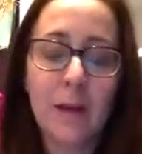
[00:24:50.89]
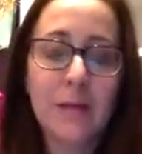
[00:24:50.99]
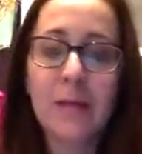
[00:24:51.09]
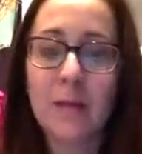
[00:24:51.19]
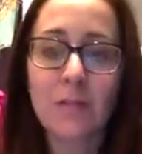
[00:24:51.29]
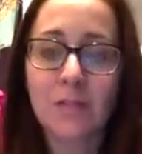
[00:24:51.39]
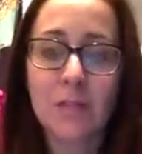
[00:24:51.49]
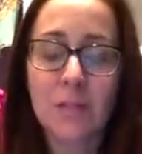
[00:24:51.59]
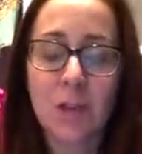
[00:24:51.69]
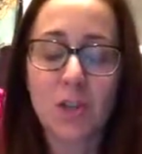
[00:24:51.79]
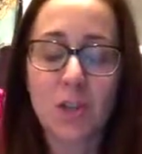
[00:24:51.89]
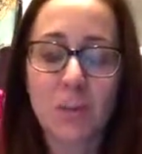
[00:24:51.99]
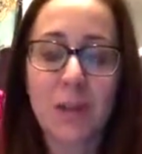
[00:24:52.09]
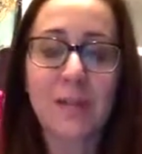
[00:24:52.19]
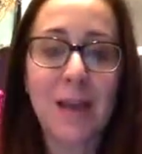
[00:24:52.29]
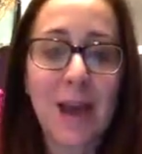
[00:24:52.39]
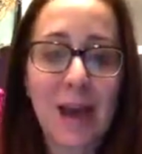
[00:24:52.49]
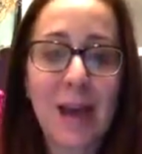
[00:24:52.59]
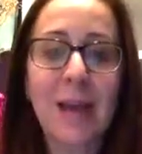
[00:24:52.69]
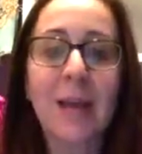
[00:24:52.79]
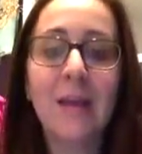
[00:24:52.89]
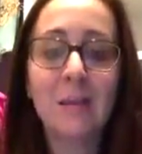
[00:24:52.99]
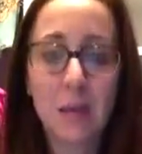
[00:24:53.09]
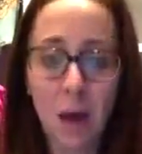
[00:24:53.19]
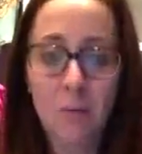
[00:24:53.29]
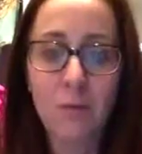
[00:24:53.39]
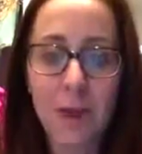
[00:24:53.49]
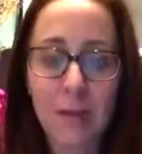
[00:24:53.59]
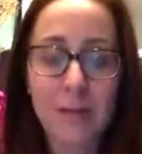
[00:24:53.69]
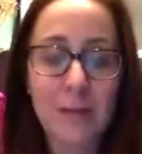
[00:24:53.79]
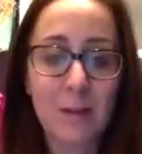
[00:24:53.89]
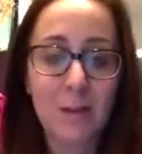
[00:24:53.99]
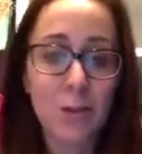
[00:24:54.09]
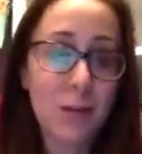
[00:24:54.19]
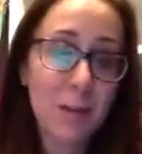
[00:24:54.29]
television discussion because I love reality television.